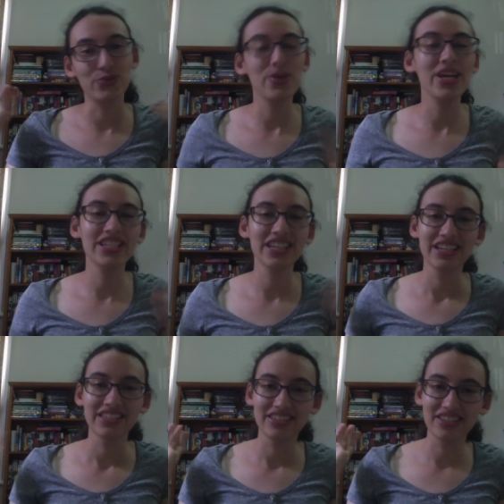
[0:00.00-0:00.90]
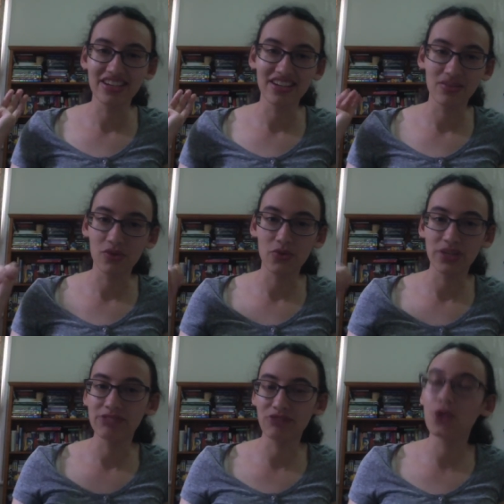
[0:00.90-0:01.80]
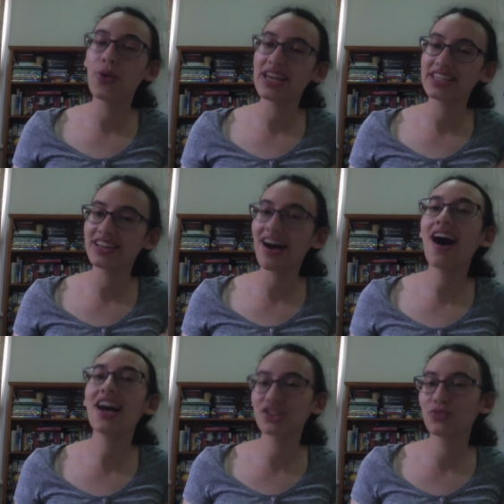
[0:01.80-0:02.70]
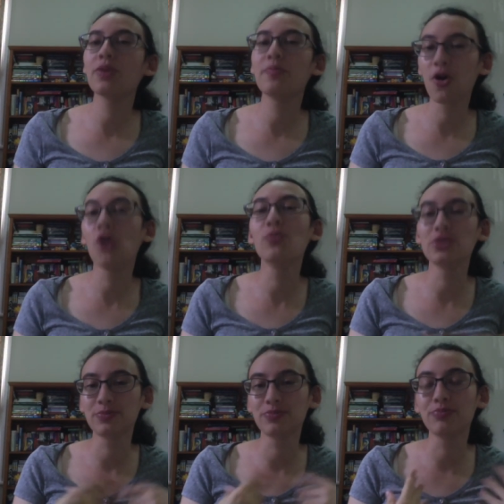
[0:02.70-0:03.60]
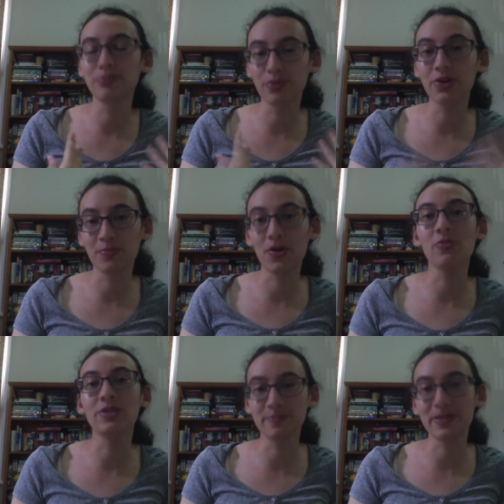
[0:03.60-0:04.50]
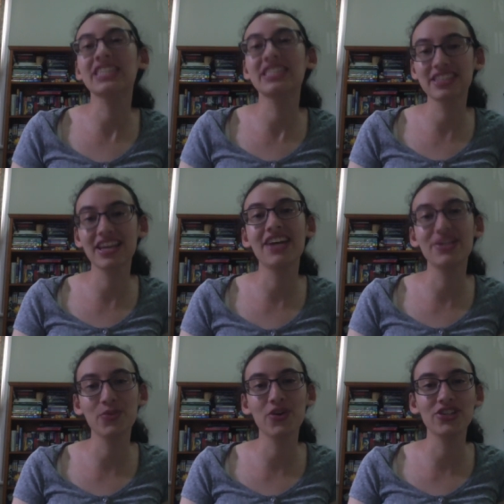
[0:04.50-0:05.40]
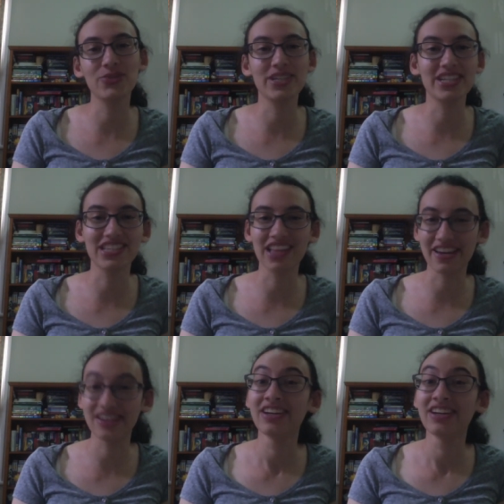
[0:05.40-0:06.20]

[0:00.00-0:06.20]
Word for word: wish to, well, his request to ask what Bulma's what Bulma's bust size was, which is like